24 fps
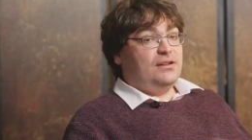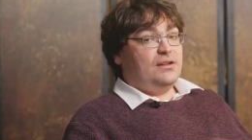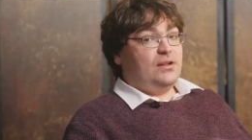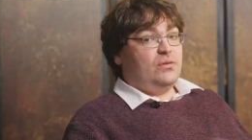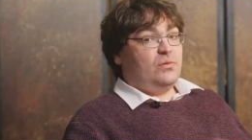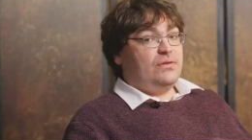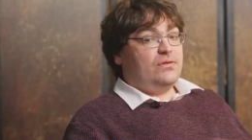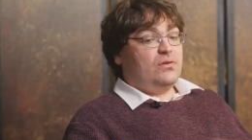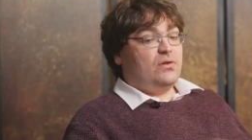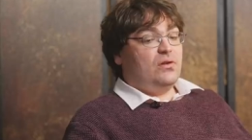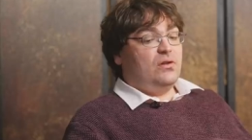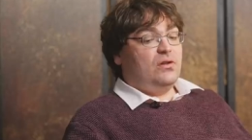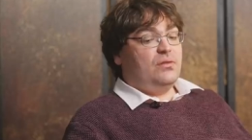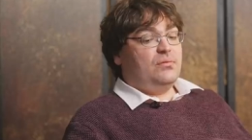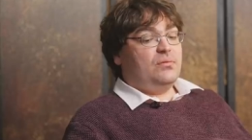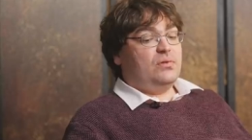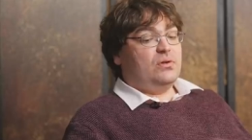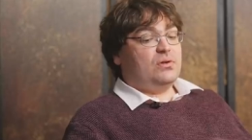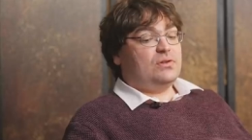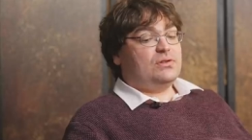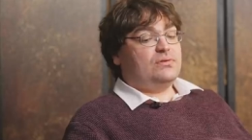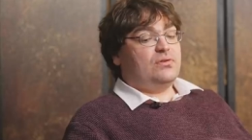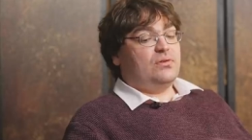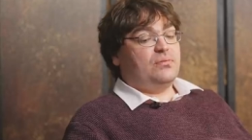know, we've got
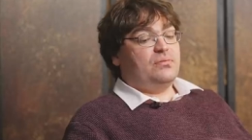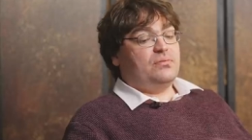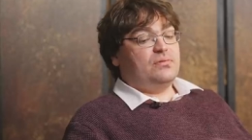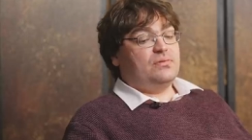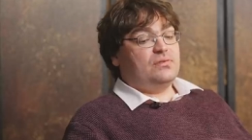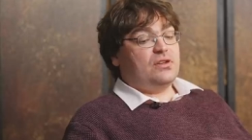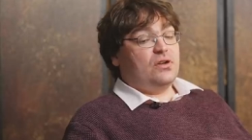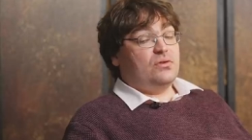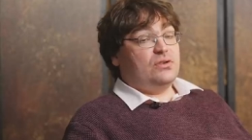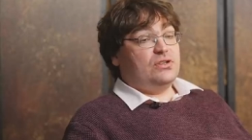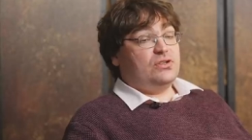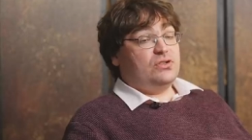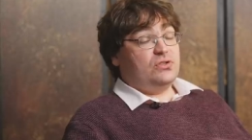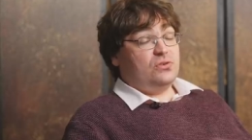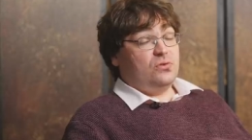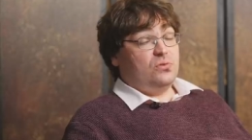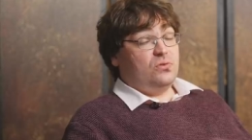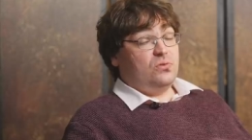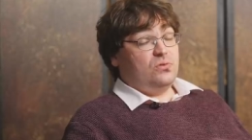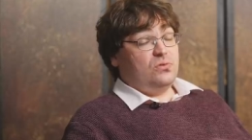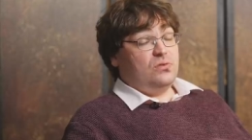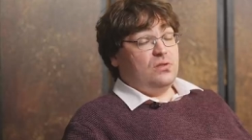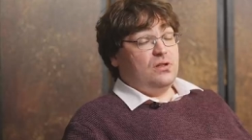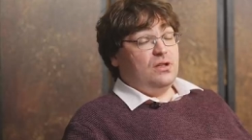books from Tony
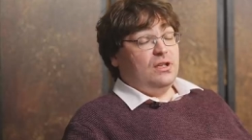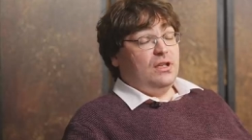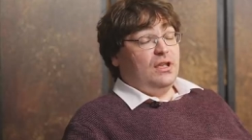Shaw